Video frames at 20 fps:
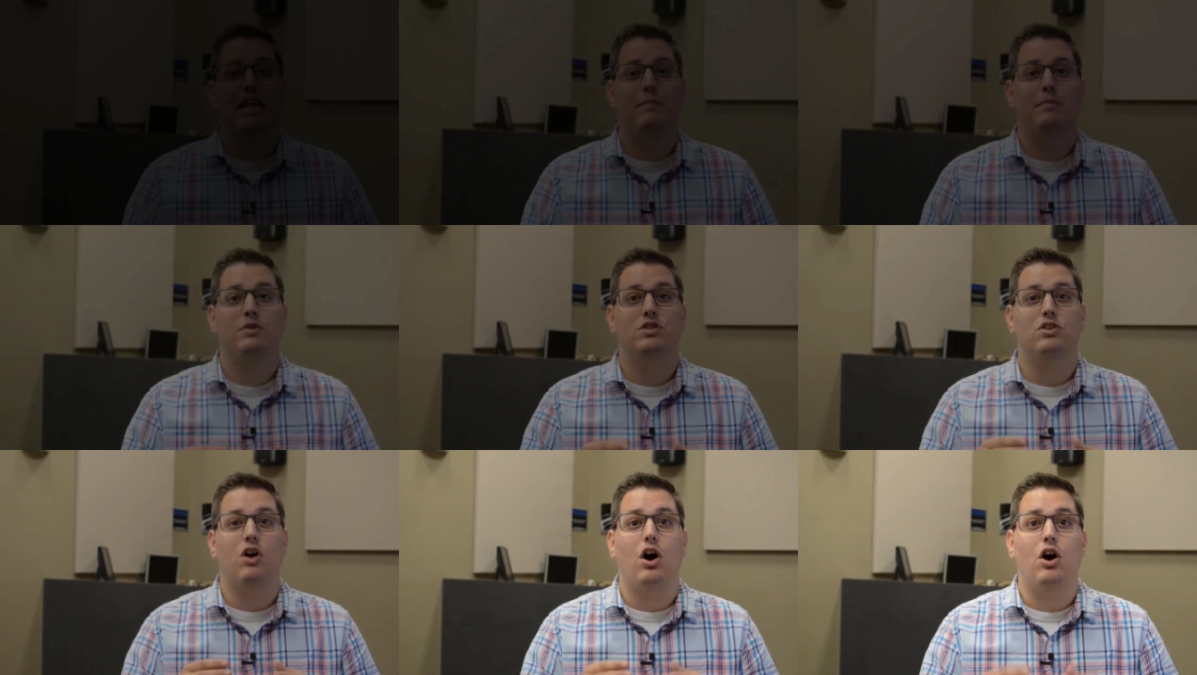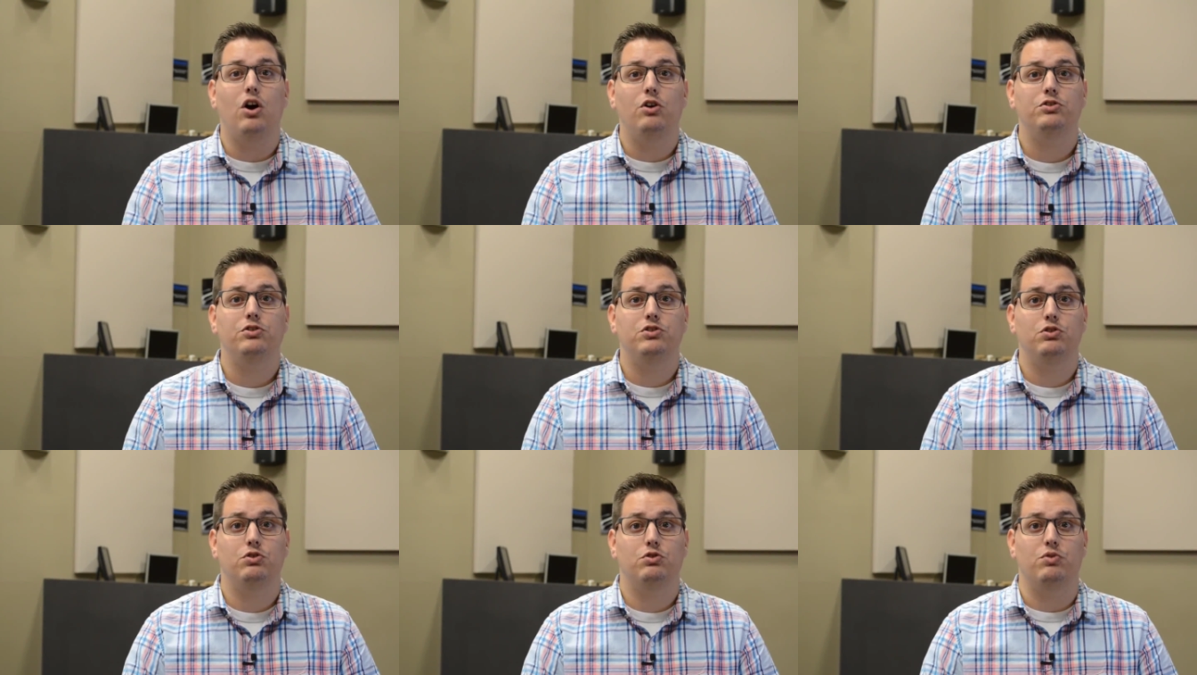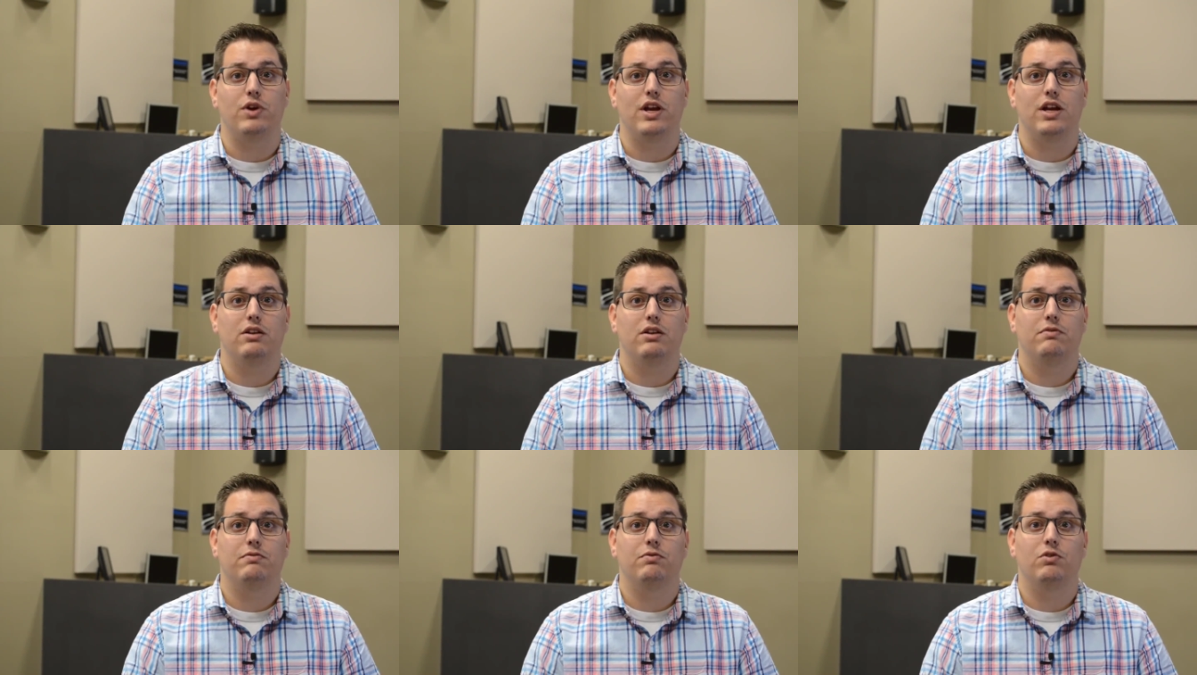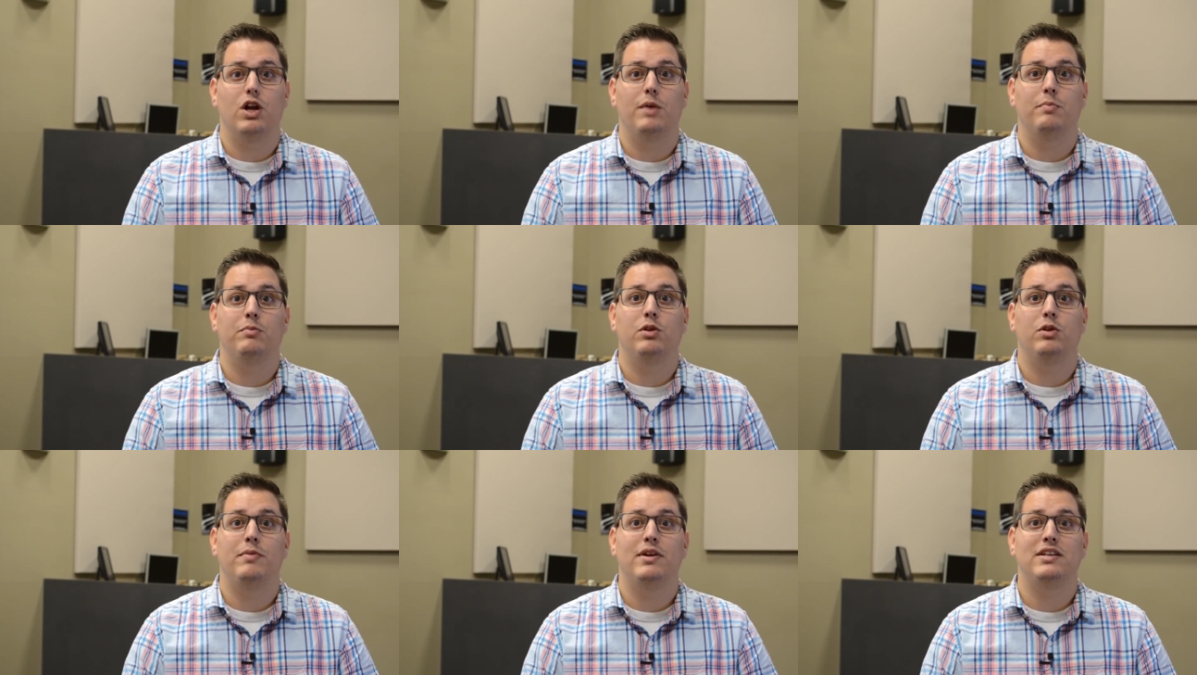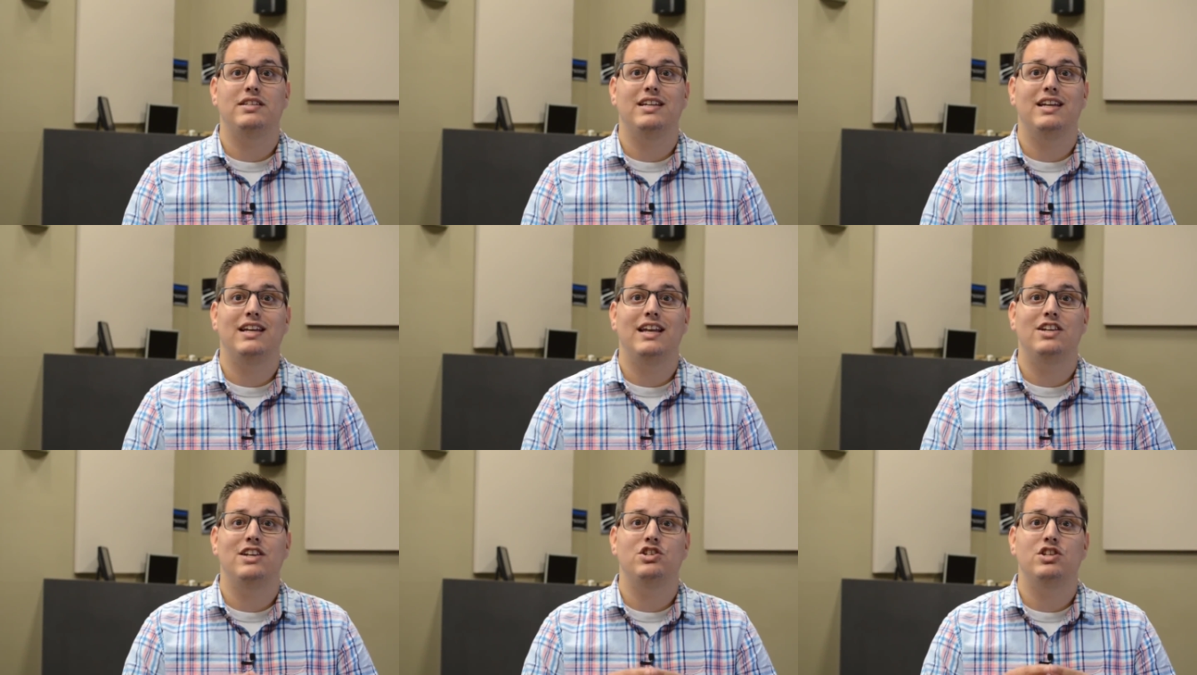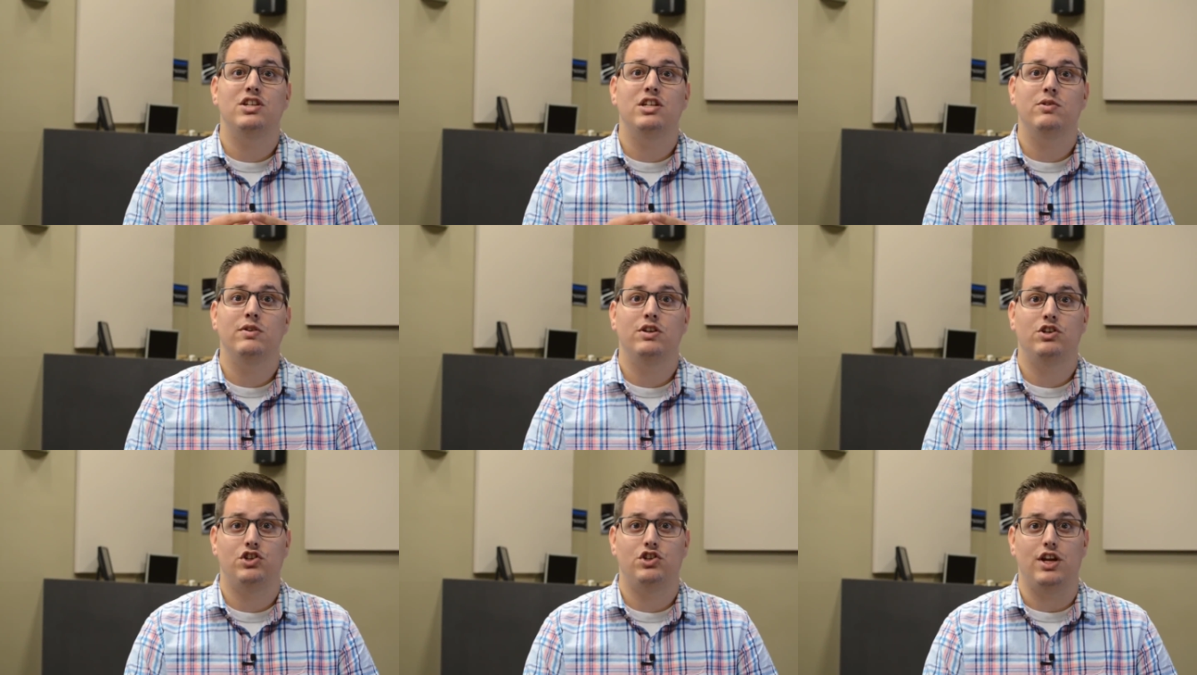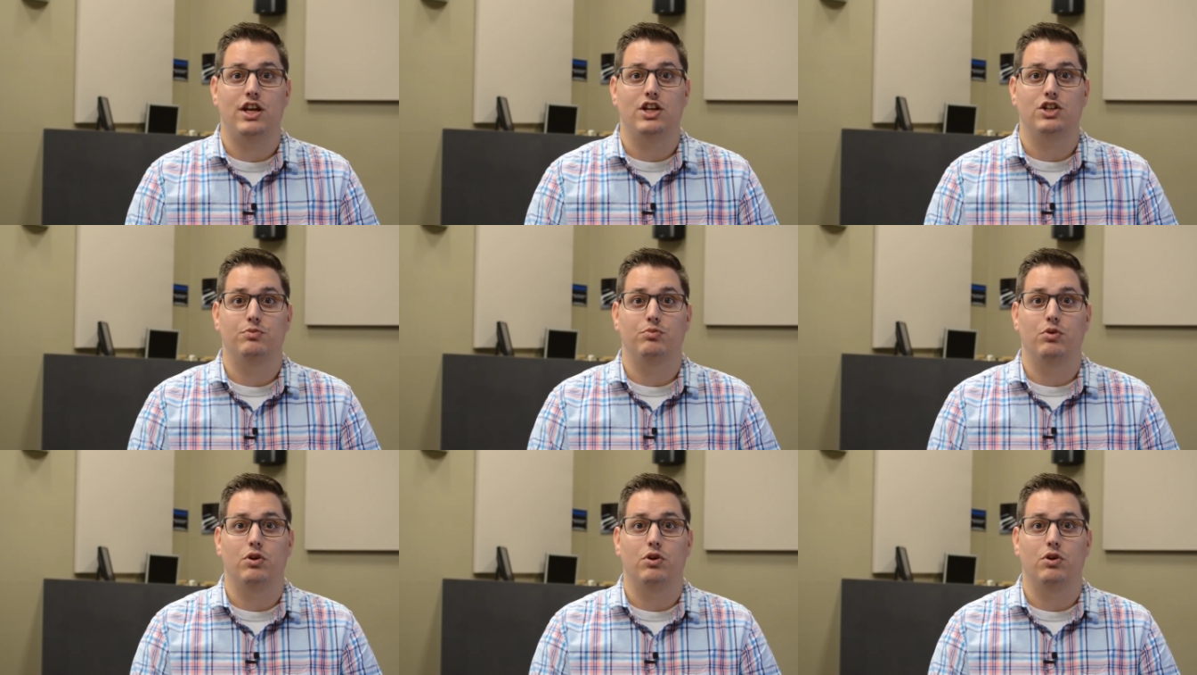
M is also great for implementing an engineering change